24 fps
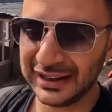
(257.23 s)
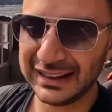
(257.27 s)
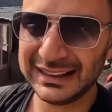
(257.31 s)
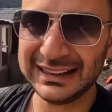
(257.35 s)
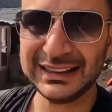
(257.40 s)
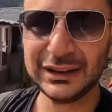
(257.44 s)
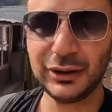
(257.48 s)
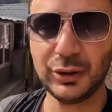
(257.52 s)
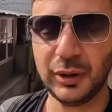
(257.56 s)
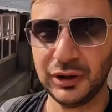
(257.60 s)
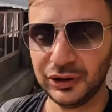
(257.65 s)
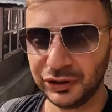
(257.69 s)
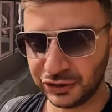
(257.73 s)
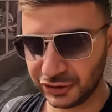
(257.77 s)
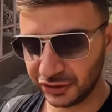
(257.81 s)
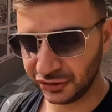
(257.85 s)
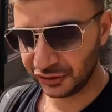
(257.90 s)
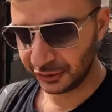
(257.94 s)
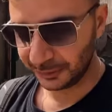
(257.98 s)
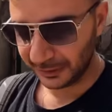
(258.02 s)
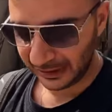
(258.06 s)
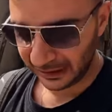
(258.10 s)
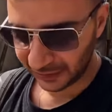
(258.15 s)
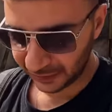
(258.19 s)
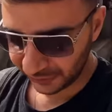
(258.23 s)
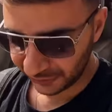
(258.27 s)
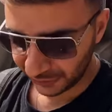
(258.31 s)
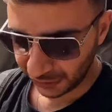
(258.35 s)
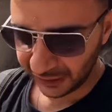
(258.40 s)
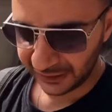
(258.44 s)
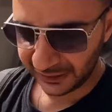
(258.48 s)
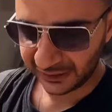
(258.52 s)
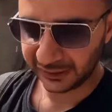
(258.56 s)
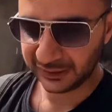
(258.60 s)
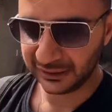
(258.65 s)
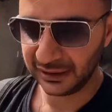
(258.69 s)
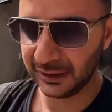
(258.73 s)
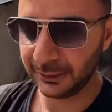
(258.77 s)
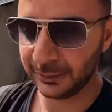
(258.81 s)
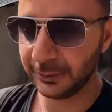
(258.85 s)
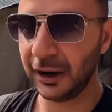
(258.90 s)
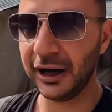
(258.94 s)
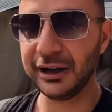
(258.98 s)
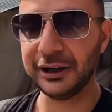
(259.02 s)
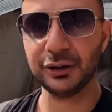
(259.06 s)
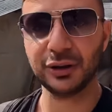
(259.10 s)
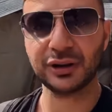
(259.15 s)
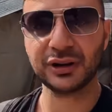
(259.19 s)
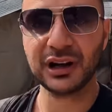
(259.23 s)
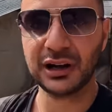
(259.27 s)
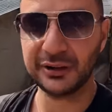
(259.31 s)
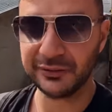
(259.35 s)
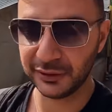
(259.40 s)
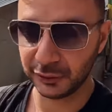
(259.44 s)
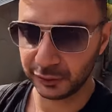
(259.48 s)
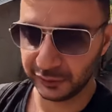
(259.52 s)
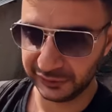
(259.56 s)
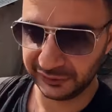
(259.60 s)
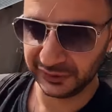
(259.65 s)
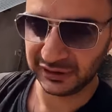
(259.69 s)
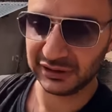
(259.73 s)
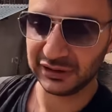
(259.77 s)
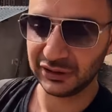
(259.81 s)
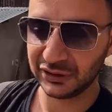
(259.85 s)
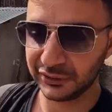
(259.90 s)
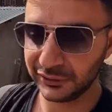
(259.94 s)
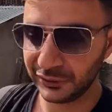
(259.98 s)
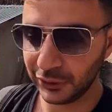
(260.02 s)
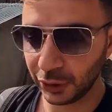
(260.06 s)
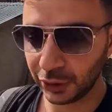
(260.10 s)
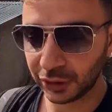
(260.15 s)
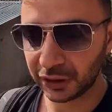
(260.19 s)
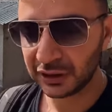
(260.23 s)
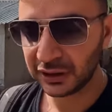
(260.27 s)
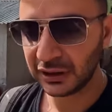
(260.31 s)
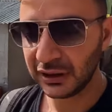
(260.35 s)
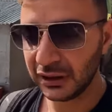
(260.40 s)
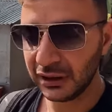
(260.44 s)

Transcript: any questions about this hike that I might not cover within this vlog,